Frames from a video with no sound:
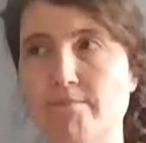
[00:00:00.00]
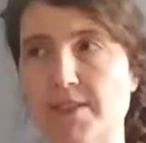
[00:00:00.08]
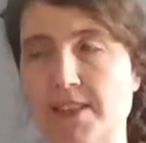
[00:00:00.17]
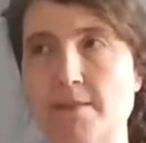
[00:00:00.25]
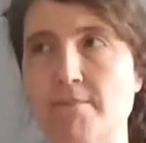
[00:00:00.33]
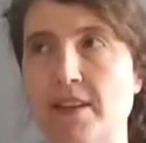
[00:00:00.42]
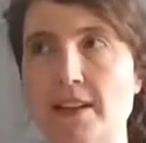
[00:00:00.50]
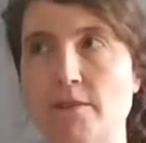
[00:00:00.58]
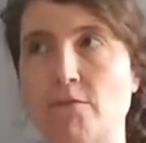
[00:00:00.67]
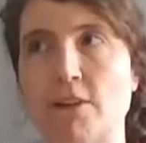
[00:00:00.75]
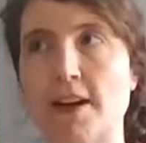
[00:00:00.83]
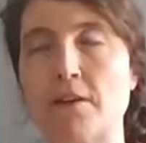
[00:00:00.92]
some
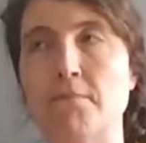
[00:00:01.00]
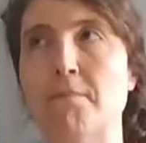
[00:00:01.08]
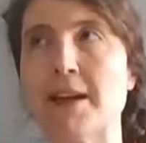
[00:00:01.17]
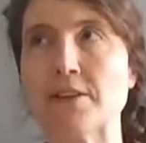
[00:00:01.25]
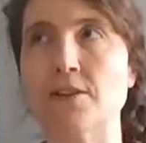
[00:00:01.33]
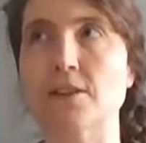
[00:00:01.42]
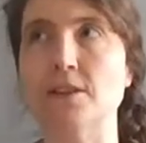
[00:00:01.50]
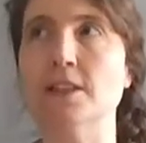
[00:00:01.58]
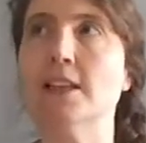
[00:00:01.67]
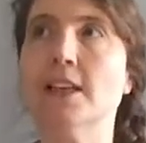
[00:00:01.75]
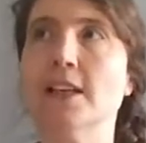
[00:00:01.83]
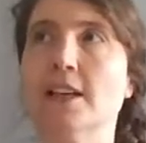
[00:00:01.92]
rare
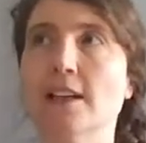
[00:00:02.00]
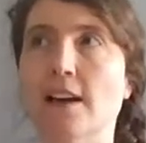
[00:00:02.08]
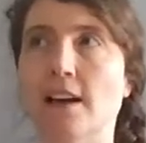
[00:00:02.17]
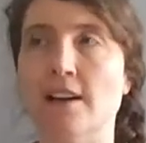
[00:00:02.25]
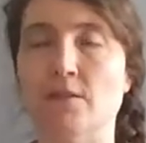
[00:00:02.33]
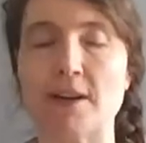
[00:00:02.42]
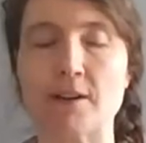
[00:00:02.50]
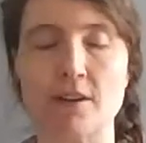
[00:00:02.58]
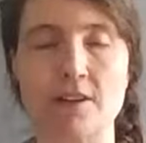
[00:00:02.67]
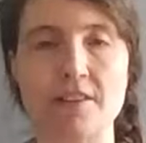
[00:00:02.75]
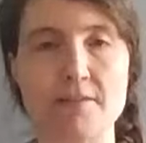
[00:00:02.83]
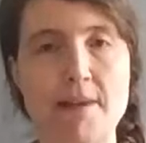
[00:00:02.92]
metal, rare
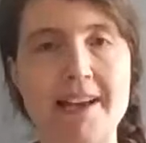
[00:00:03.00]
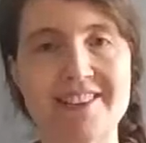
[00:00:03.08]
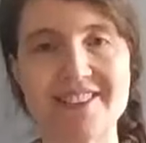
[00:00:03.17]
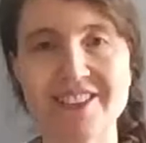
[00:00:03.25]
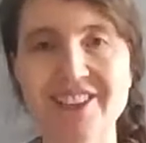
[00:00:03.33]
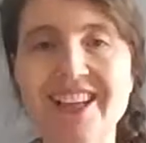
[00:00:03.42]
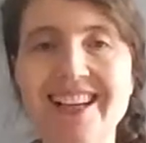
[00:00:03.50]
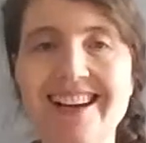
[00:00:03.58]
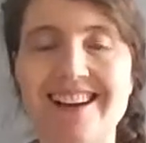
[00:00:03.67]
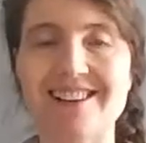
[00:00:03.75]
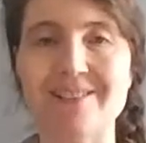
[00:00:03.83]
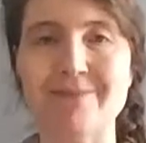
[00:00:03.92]
earth metal
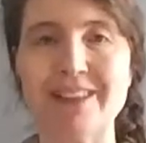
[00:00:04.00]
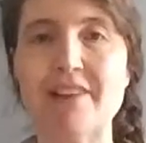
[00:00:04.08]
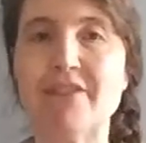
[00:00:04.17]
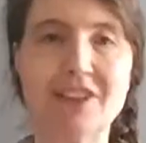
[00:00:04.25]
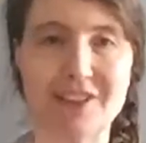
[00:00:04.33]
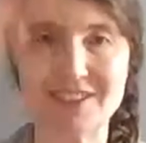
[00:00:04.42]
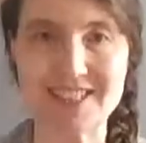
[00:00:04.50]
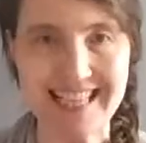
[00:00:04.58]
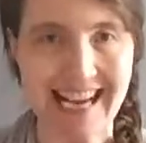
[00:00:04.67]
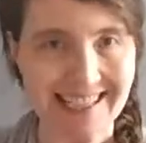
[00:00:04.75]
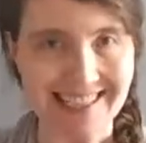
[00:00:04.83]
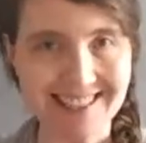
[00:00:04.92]
level of
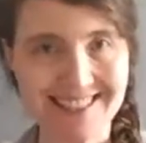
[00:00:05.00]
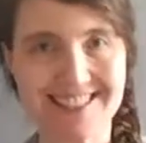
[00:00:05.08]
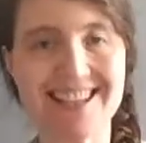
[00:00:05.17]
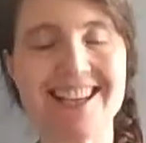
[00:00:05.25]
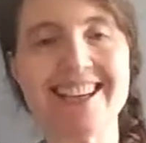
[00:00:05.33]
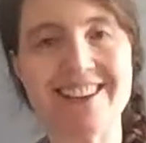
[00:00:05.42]
status